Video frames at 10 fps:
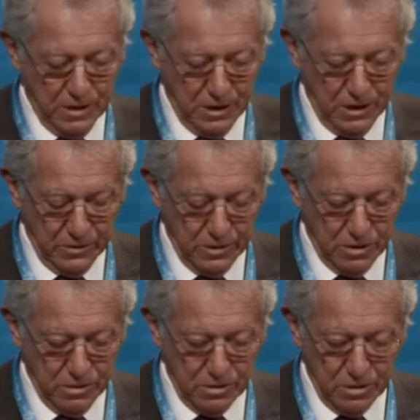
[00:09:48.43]
the
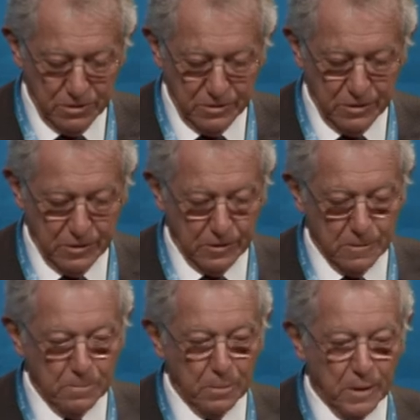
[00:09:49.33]
whole continent.
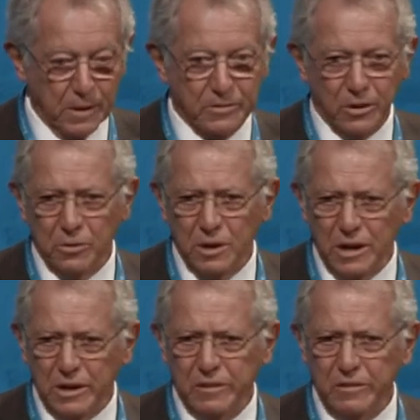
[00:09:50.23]
So
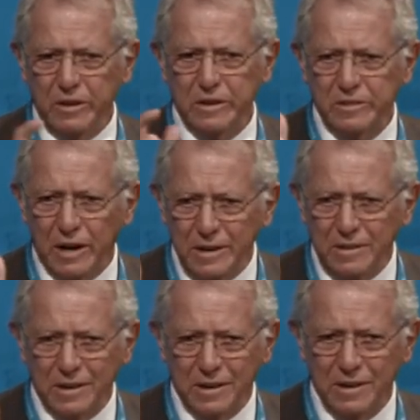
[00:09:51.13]
it is
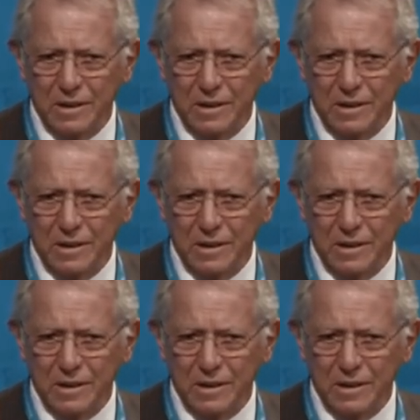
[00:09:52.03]
exciting